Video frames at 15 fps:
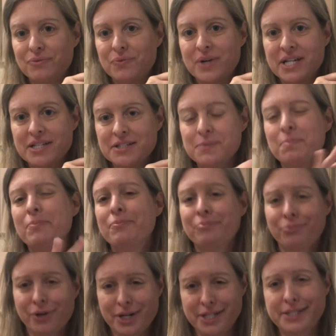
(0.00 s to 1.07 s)
was
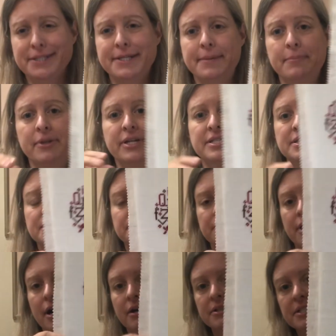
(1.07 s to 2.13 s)
pretty seamless
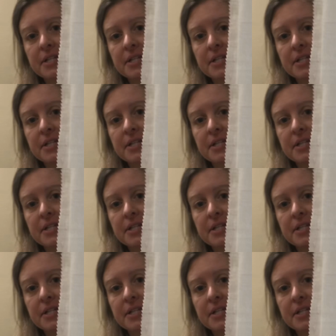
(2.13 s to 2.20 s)
throughout.